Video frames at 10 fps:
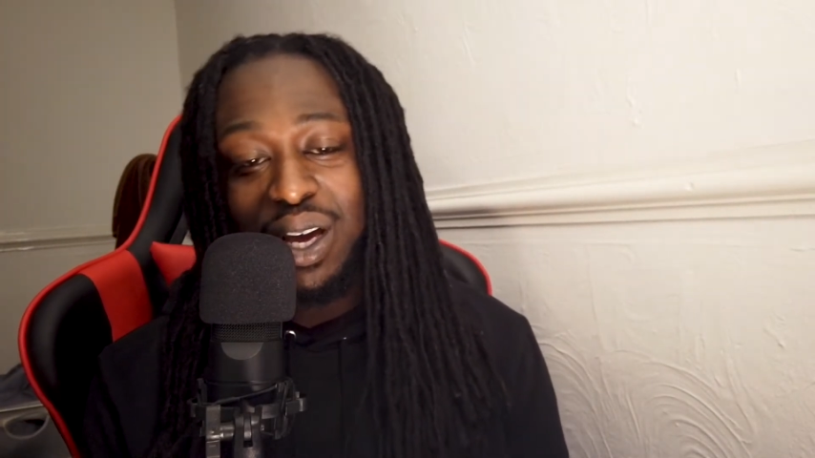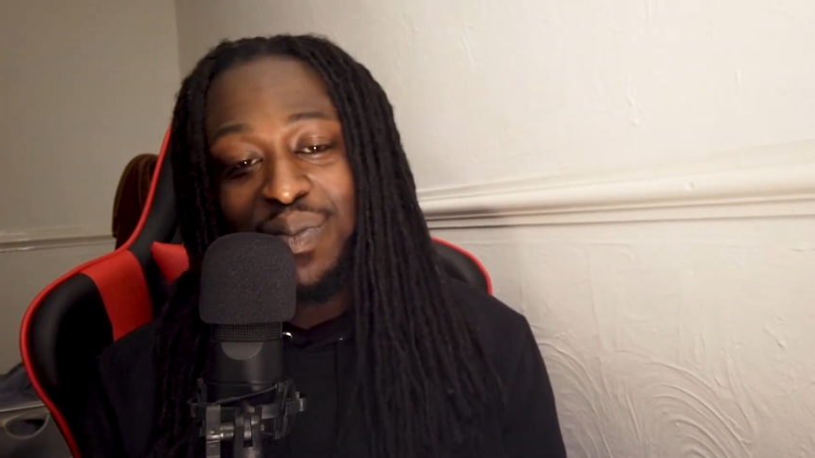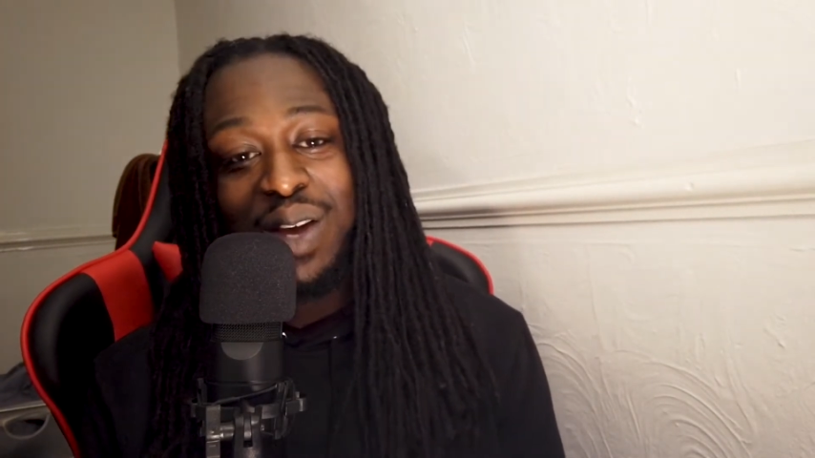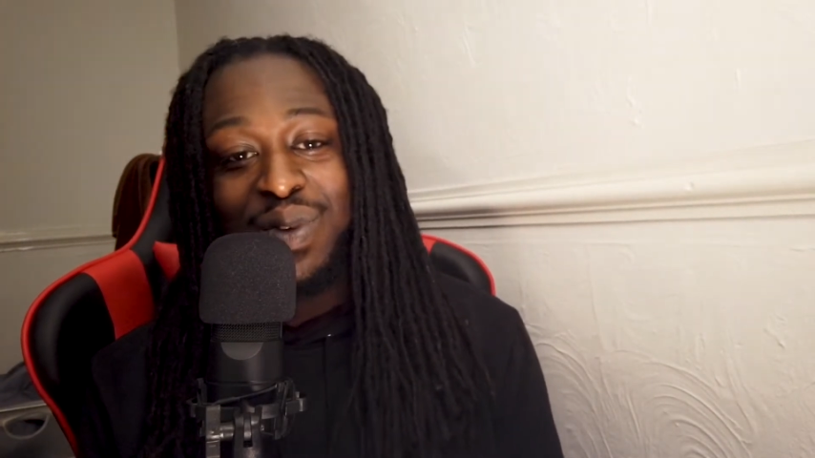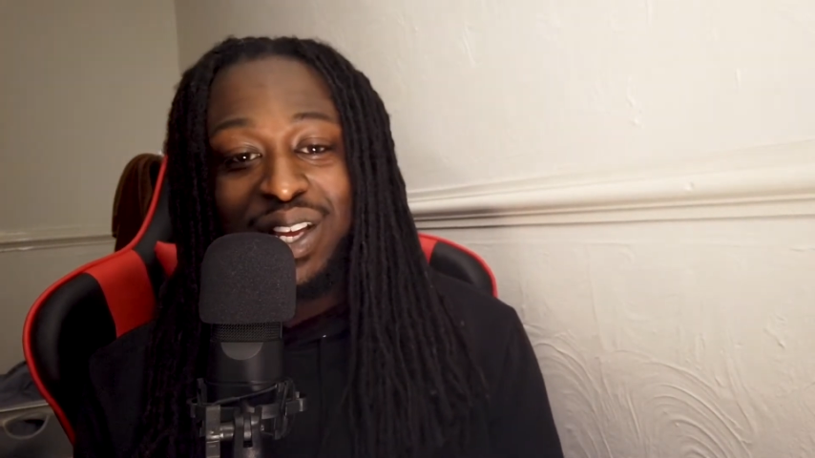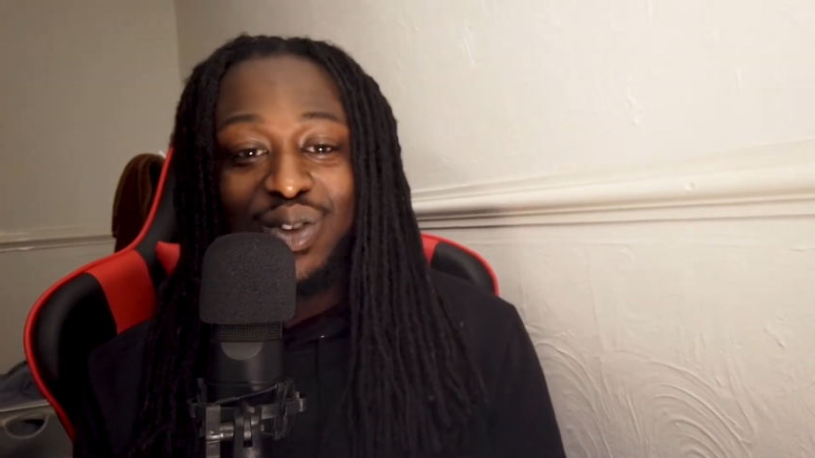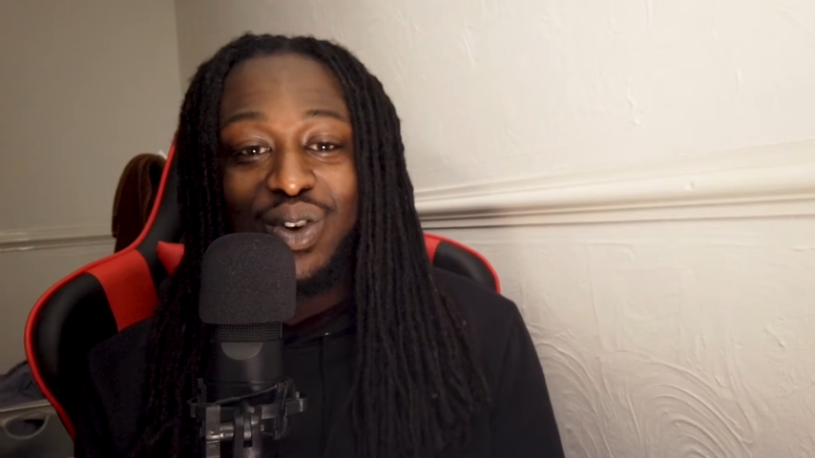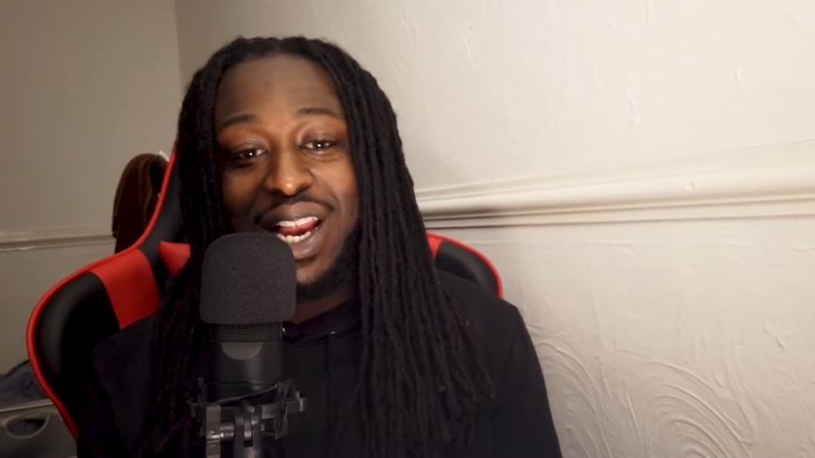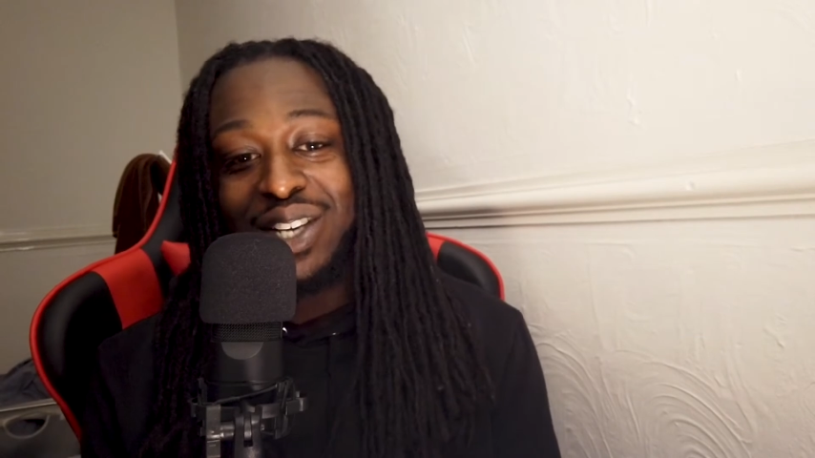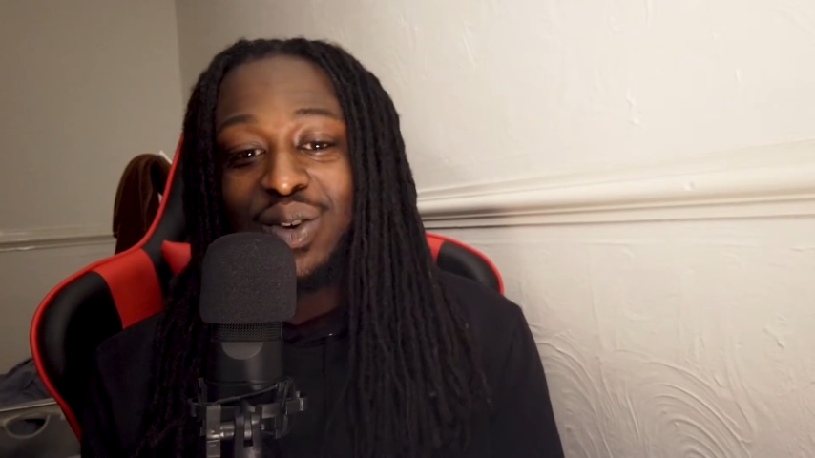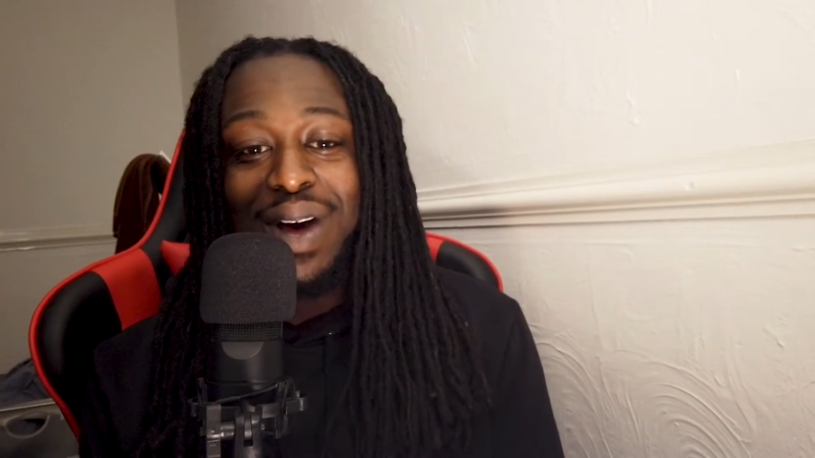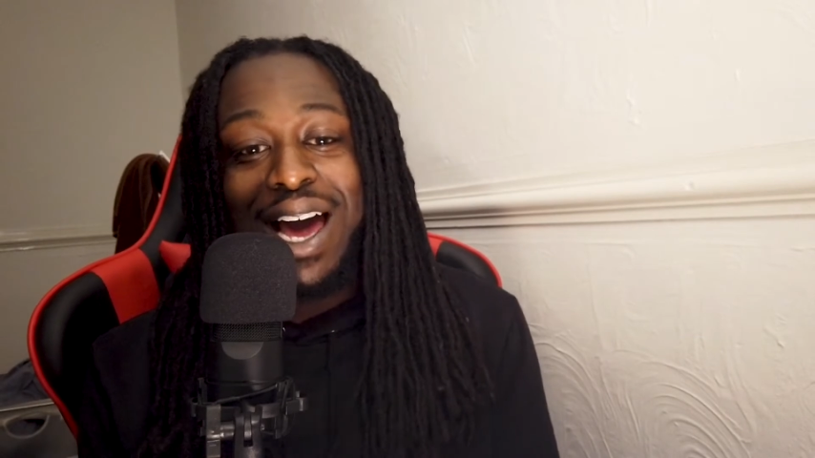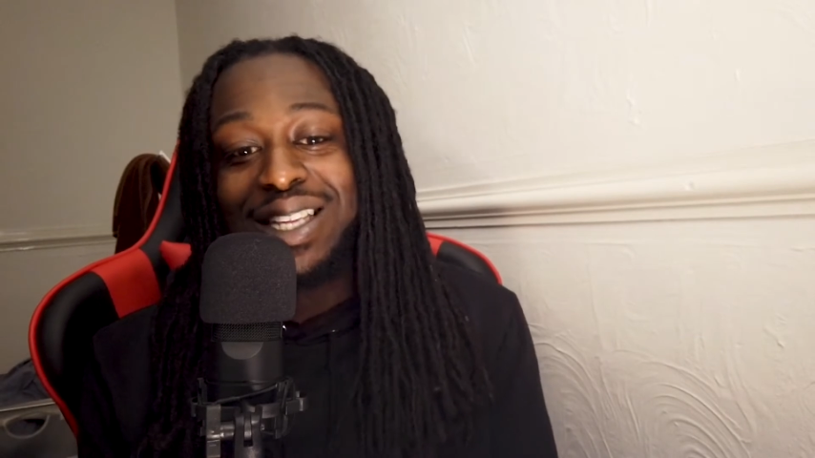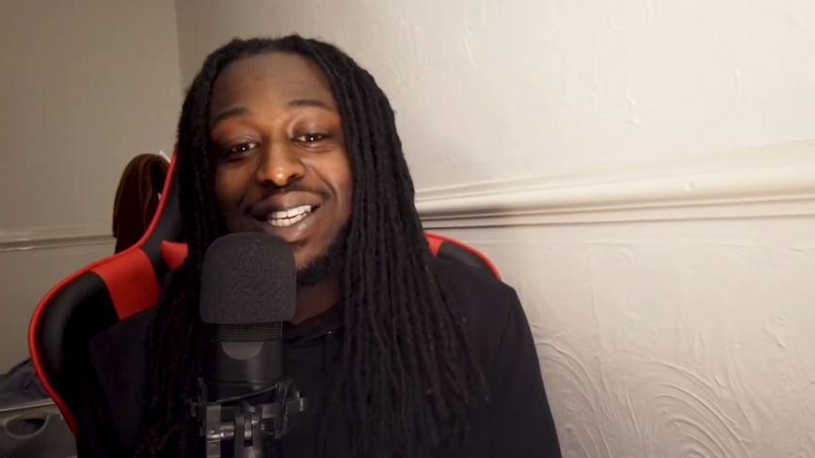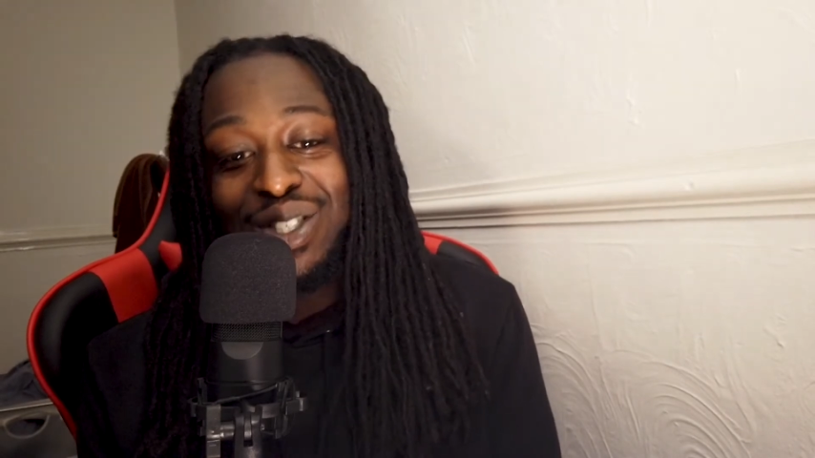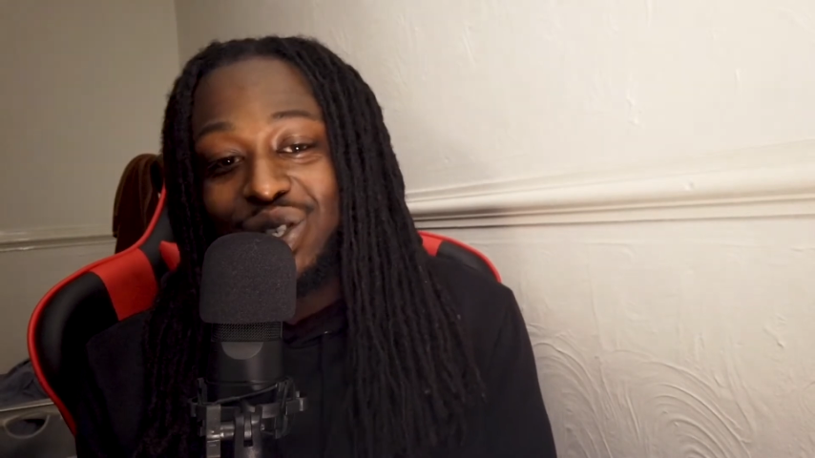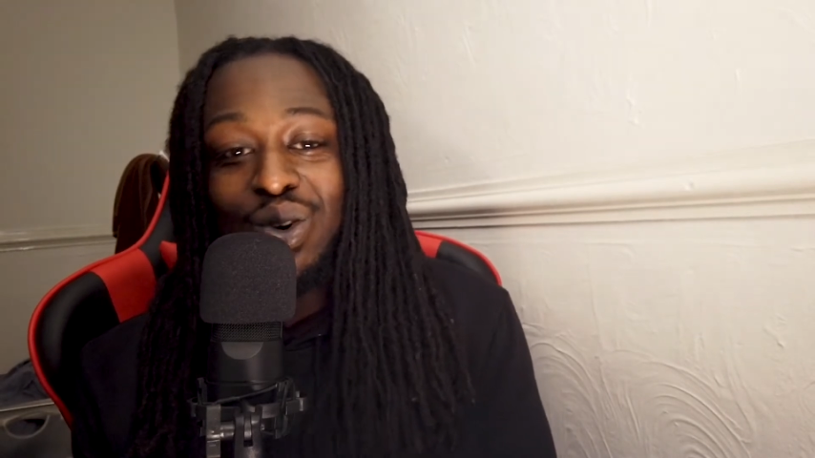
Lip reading: Okay, maybe they're doing like some acting,